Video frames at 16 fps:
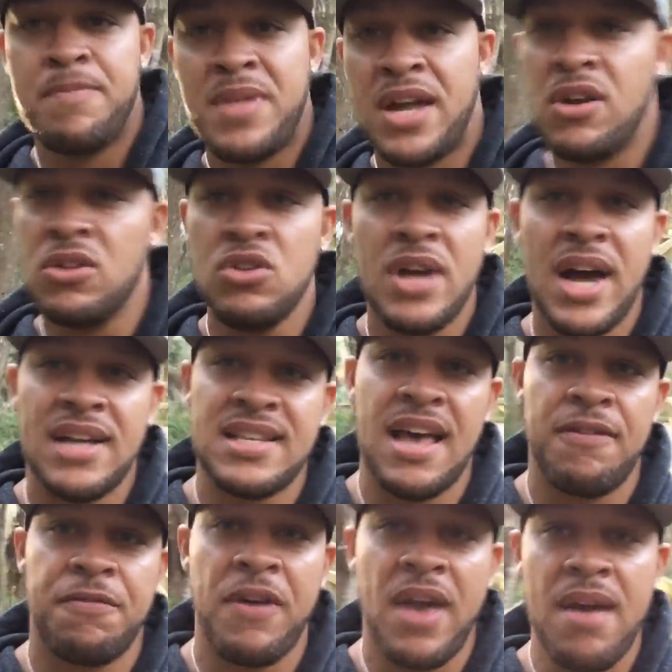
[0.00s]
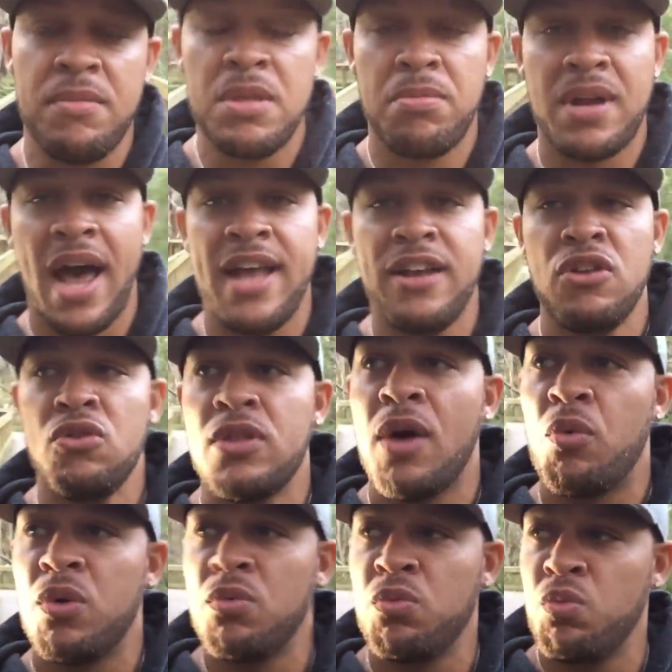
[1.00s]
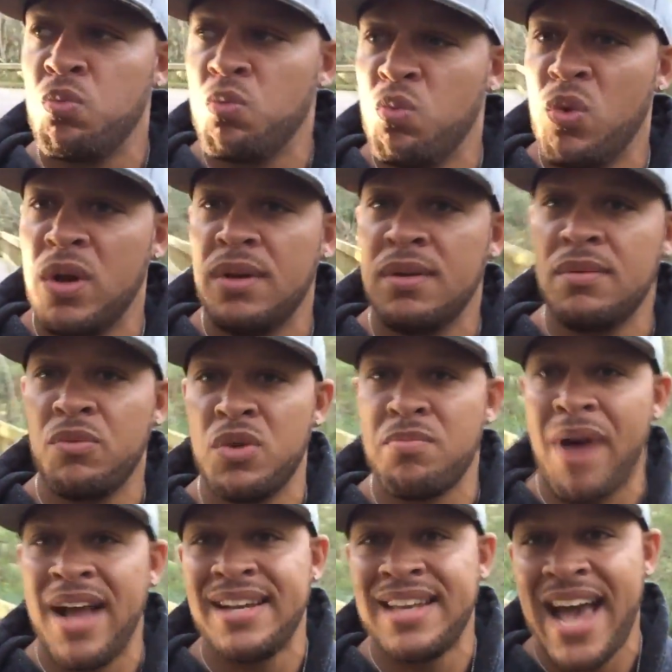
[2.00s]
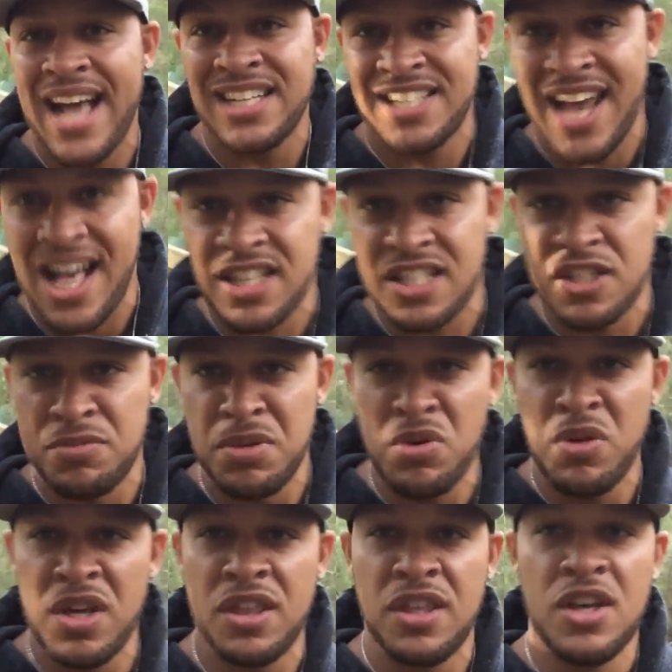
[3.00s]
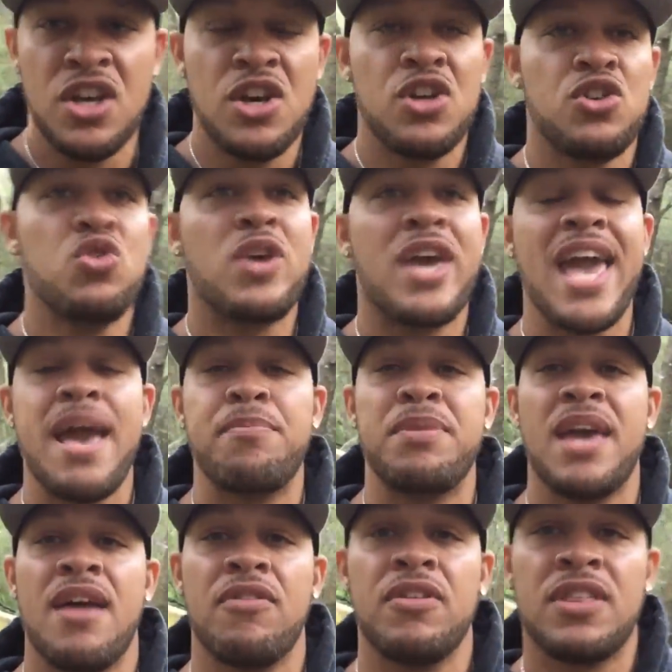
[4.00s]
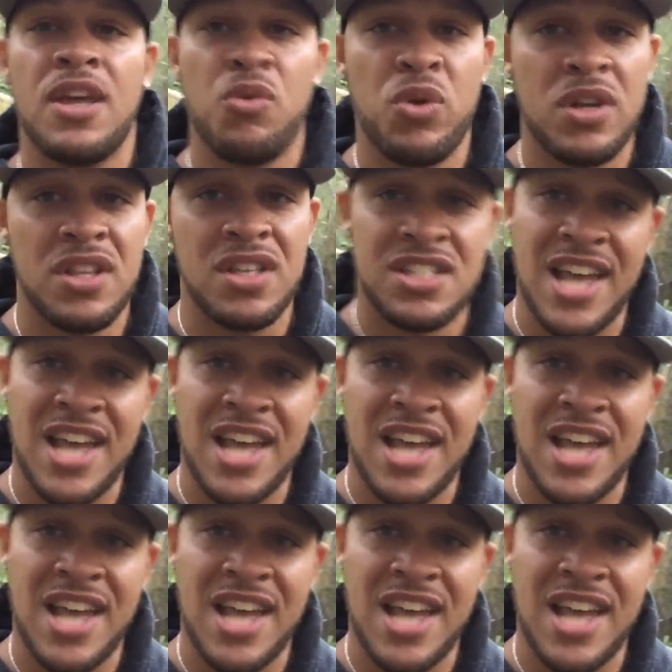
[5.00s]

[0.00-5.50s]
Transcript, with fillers: Not all you guys have family, but I knew that when, when, when my dad challenged me with, you can't be everything, one of the